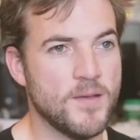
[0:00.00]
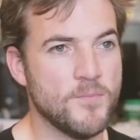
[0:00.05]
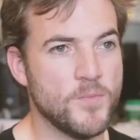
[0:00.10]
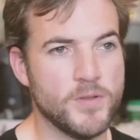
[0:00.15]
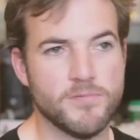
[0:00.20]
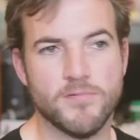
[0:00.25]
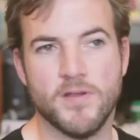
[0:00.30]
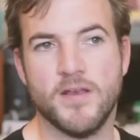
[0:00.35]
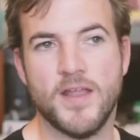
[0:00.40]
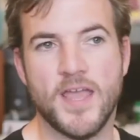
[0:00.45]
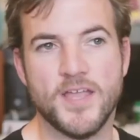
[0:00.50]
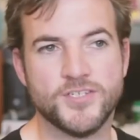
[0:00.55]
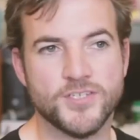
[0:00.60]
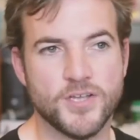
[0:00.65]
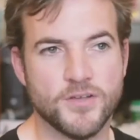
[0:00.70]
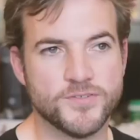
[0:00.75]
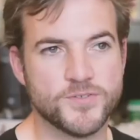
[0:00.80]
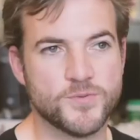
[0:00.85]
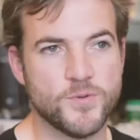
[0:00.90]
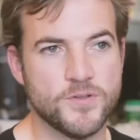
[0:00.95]
We run
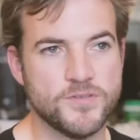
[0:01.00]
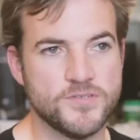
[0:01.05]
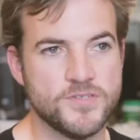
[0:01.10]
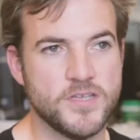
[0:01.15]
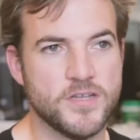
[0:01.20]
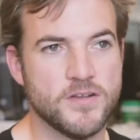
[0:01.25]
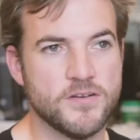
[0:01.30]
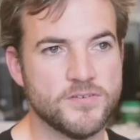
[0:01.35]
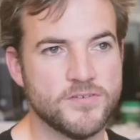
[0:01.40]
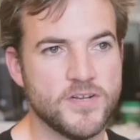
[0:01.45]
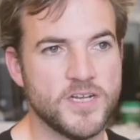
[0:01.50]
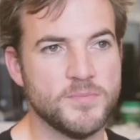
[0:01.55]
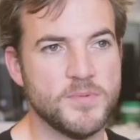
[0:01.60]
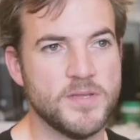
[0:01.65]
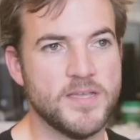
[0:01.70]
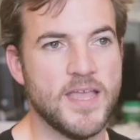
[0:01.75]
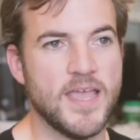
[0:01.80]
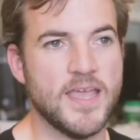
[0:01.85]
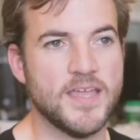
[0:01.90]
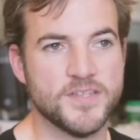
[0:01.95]
agile squads here at TradeMe,
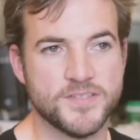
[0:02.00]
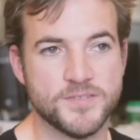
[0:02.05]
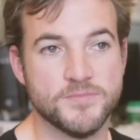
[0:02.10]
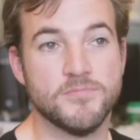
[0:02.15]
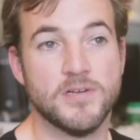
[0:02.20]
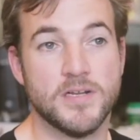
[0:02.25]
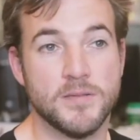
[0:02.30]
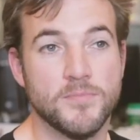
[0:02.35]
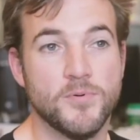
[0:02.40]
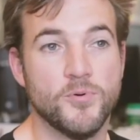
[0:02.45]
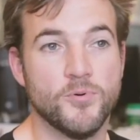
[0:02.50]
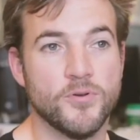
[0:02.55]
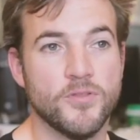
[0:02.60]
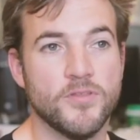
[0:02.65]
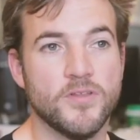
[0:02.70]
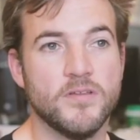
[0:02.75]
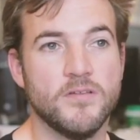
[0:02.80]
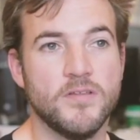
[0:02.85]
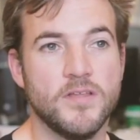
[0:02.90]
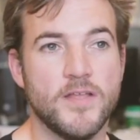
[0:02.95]
and it's really important
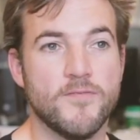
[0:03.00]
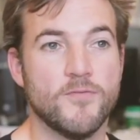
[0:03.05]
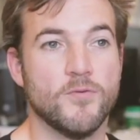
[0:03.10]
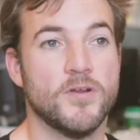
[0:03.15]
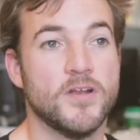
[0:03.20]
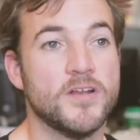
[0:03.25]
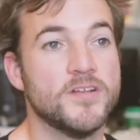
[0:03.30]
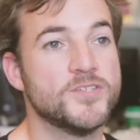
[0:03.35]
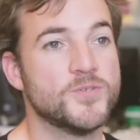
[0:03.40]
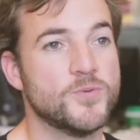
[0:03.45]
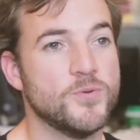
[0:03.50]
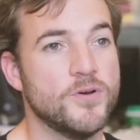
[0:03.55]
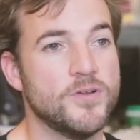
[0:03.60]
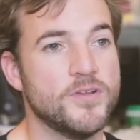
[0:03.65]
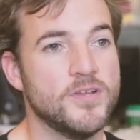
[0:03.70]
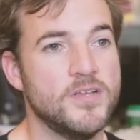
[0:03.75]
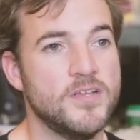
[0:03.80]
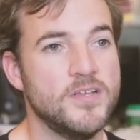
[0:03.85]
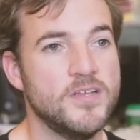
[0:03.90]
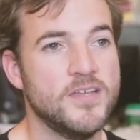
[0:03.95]
that everyone in a squad
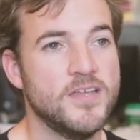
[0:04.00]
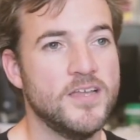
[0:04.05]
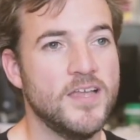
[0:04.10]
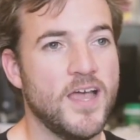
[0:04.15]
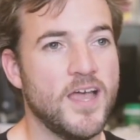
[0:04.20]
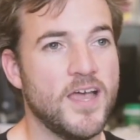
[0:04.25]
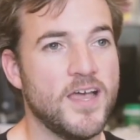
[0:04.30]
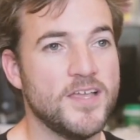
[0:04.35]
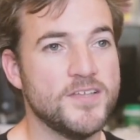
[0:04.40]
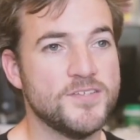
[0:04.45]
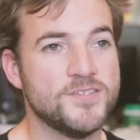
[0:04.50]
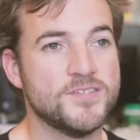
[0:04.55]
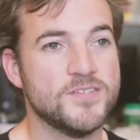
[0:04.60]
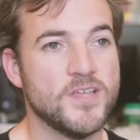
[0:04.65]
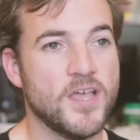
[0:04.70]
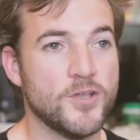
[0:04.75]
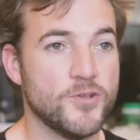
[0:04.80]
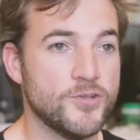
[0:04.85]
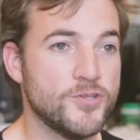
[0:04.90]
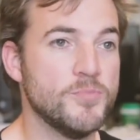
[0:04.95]
is
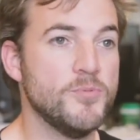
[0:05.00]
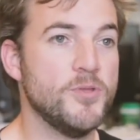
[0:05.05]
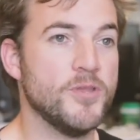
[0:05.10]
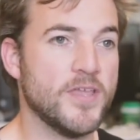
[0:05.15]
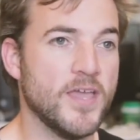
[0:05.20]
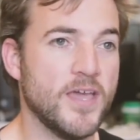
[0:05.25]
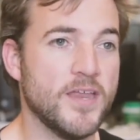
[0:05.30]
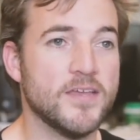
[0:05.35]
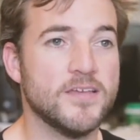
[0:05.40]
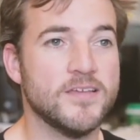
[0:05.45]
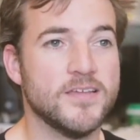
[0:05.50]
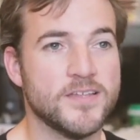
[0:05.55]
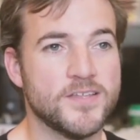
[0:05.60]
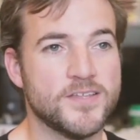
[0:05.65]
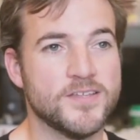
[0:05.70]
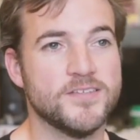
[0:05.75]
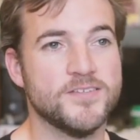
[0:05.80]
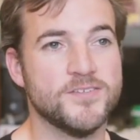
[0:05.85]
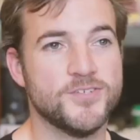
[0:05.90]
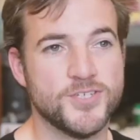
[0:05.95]
a good communicator and
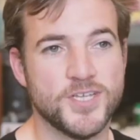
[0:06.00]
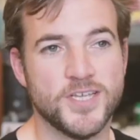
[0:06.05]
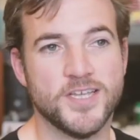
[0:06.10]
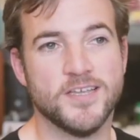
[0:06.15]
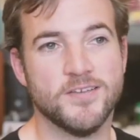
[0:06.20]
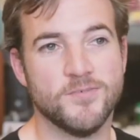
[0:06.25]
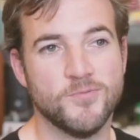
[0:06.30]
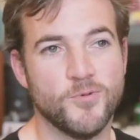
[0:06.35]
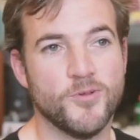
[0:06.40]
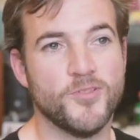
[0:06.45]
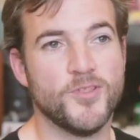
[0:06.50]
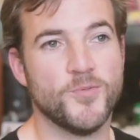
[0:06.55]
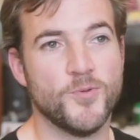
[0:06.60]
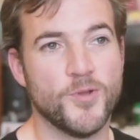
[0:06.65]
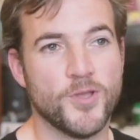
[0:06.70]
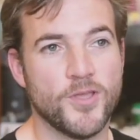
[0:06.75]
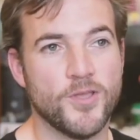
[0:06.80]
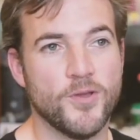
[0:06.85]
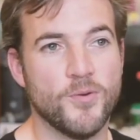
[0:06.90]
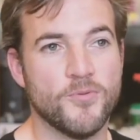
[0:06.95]
can share what they're
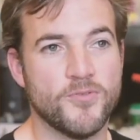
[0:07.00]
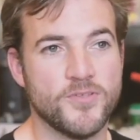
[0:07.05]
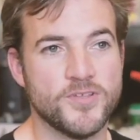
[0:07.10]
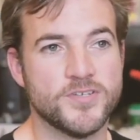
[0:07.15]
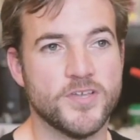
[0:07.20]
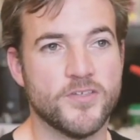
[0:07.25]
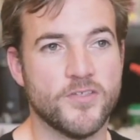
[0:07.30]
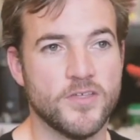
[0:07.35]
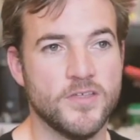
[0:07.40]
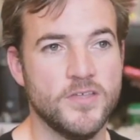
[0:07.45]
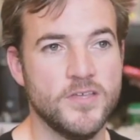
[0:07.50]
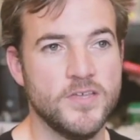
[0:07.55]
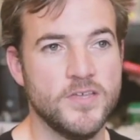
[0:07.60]
working on with each other.